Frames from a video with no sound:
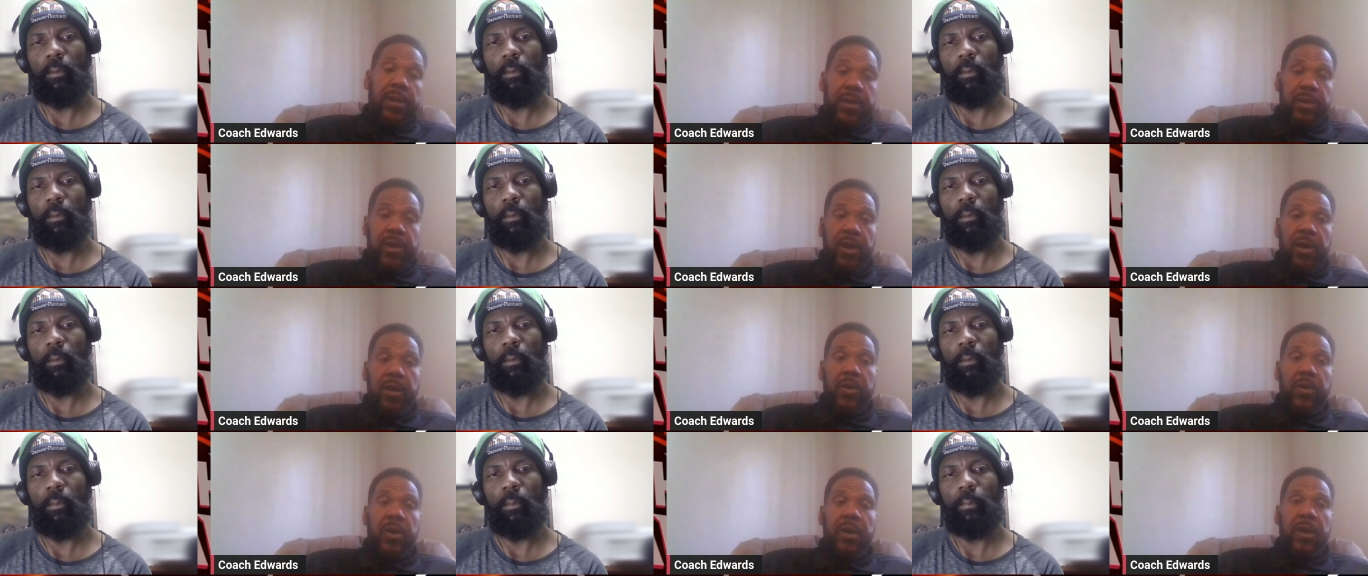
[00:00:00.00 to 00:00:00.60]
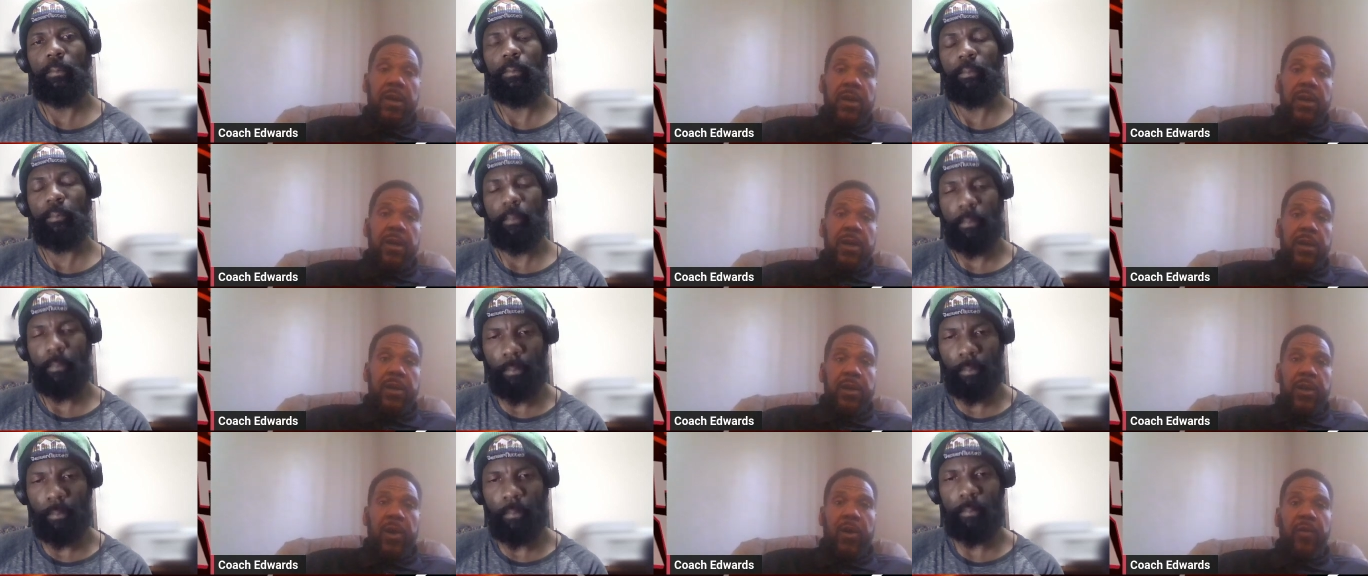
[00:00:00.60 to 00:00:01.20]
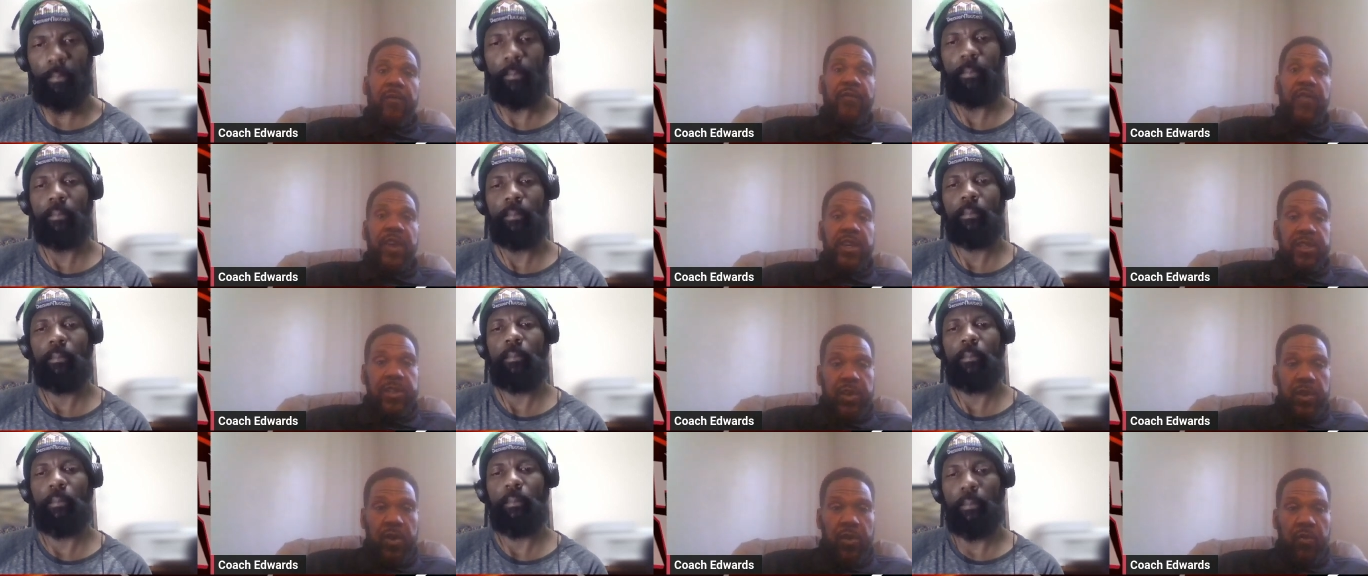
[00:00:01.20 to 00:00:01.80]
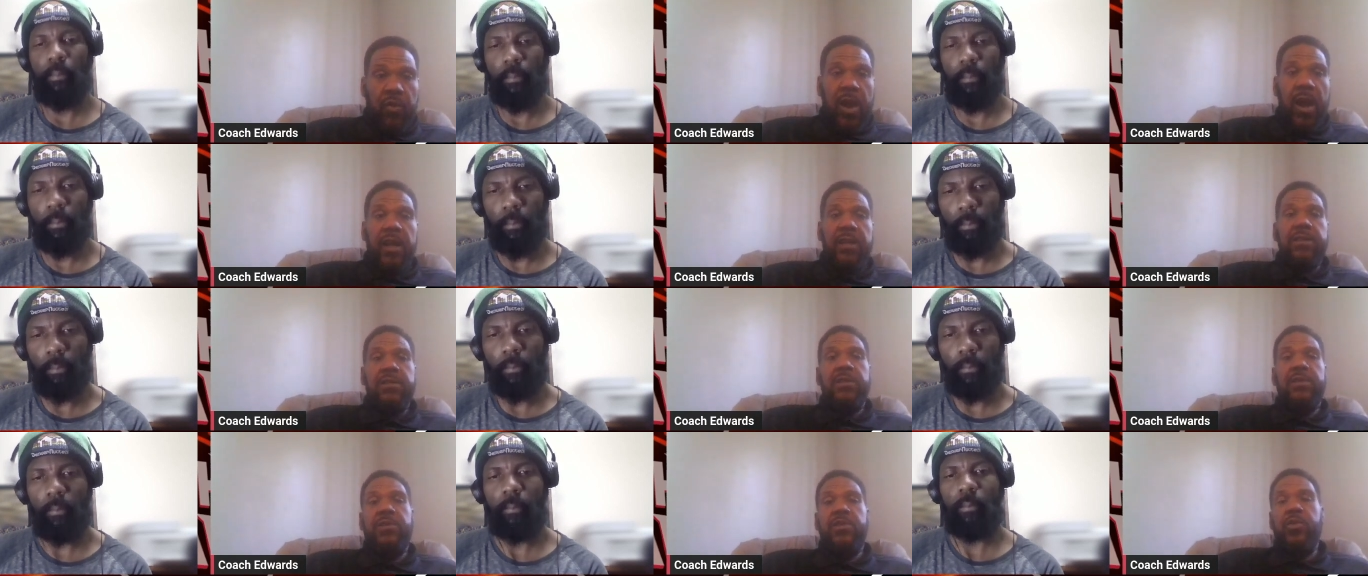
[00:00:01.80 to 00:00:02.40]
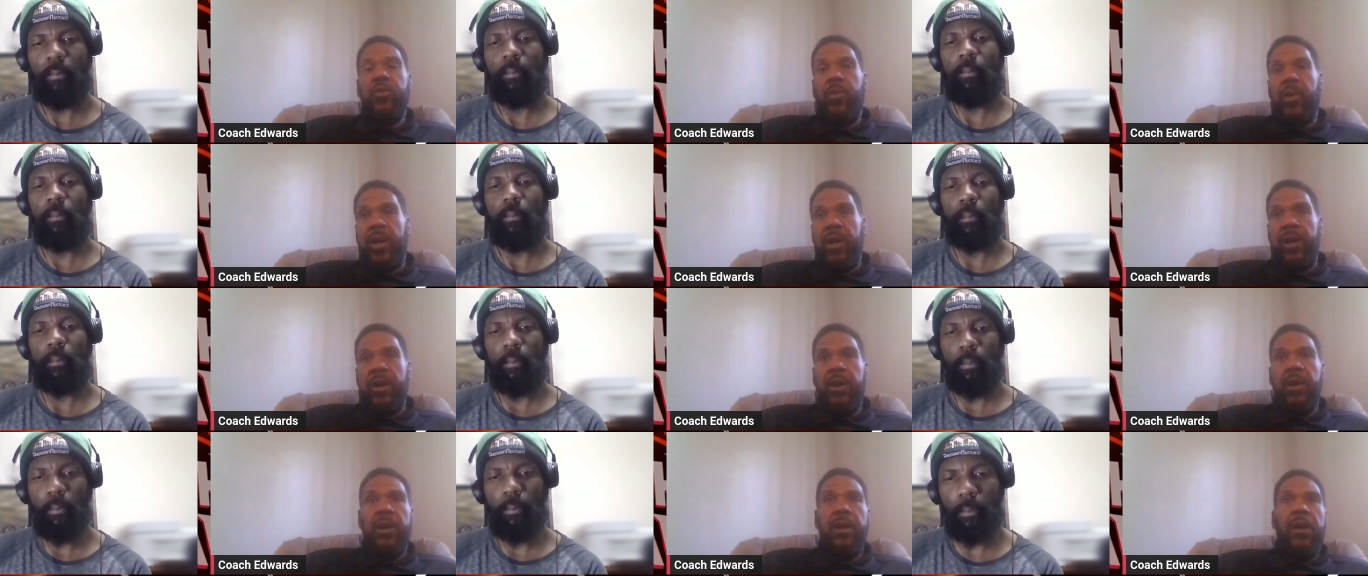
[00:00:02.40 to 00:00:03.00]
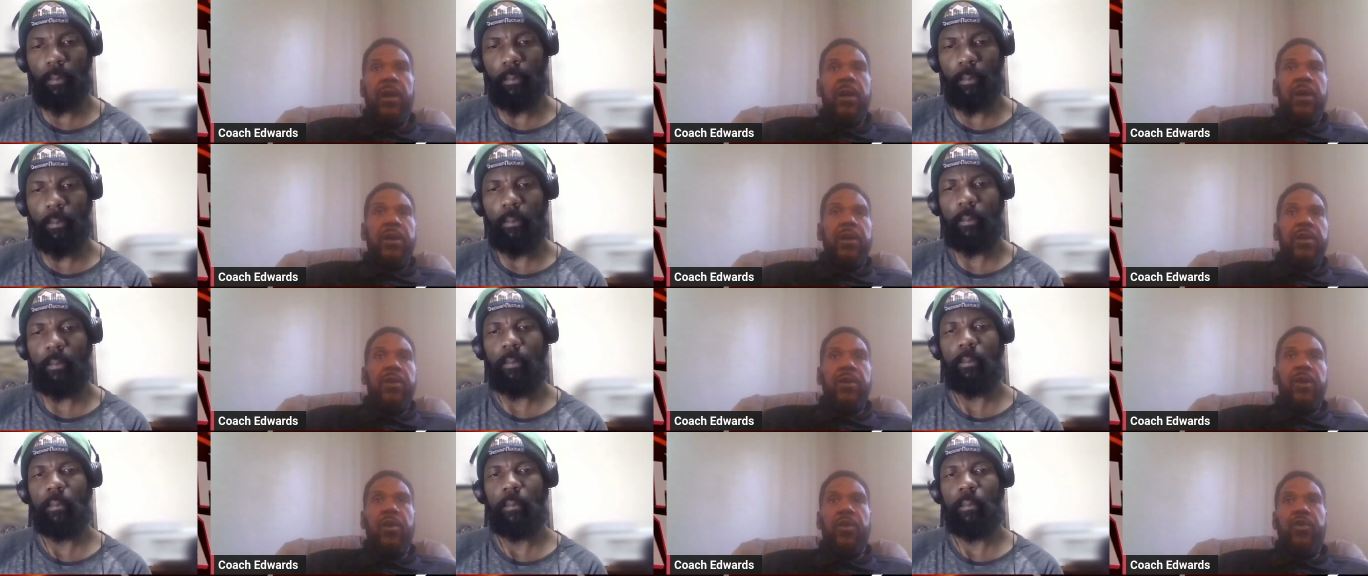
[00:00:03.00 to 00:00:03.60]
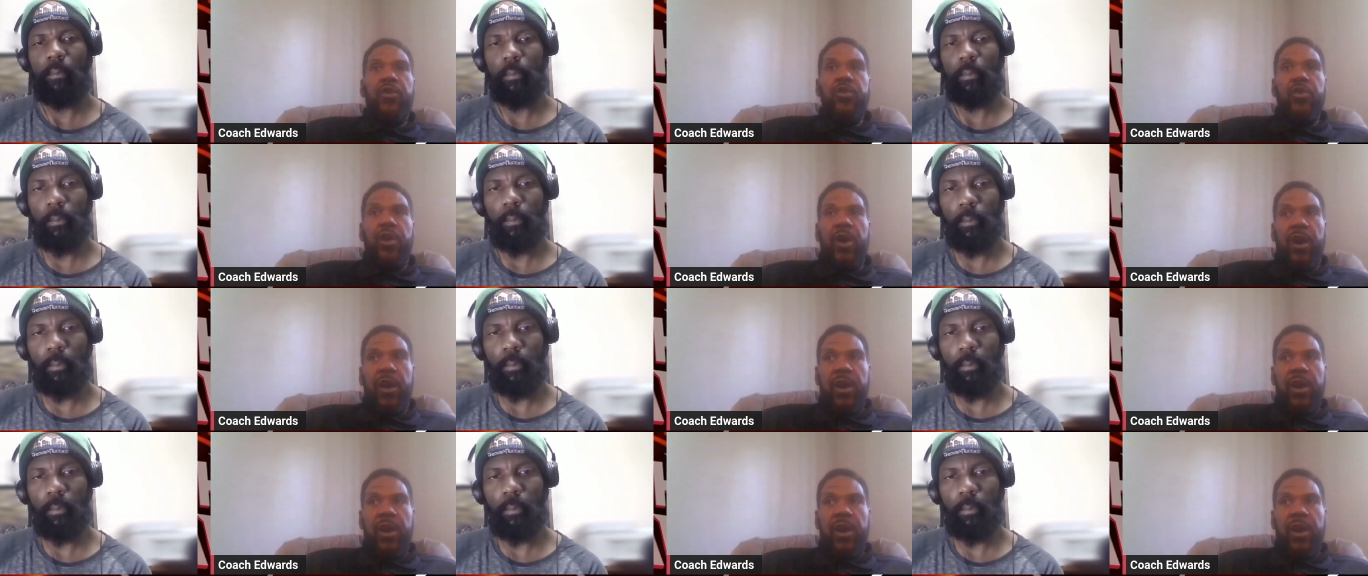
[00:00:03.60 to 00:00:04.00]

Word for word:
Speaker 1: You know, you know, fixing your roster to where you know you are